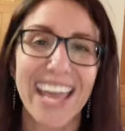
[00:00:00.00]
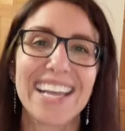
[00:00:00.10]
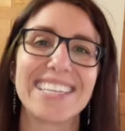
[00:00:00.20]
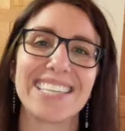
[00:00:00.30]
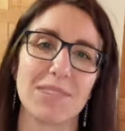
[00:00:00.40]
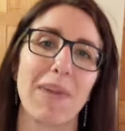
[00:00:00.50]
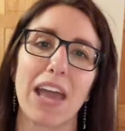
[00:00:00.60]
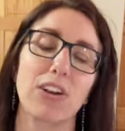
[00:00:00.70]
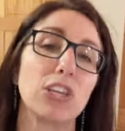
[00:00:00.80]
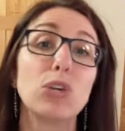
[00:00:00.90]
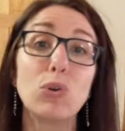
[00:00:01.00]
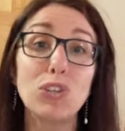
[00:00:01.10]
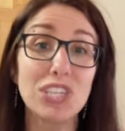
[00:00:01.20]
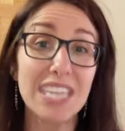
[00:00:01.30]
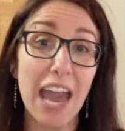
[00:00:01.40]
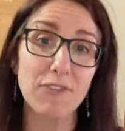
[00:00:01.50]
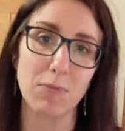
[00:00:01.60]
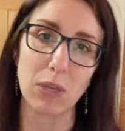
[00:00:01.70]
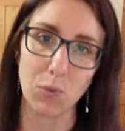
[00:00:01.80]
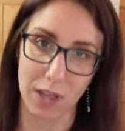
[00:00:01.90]
It doesn't matter. You just have to
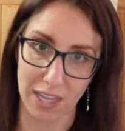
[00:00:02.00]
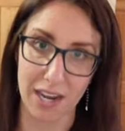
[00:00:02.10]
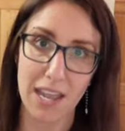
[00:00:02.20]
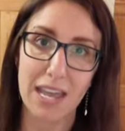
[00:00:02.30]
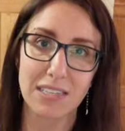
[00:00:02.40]
be willing